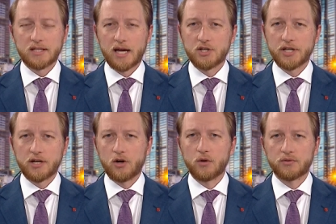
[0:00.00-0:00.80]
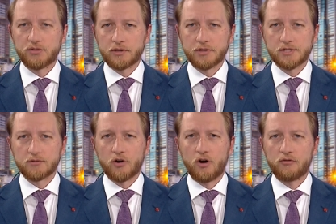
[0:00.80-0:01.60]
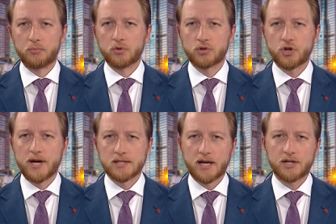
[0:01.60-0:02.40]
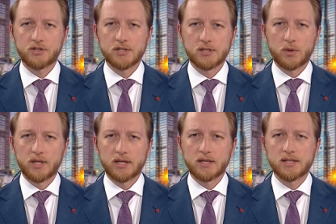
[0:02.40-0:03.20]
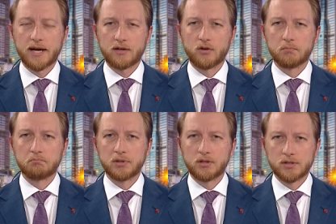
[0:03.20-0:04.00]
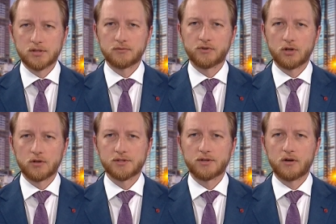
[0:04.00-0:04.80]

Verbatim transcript: engaging in a whole series of off book transactions where they're going to take on billions of dollars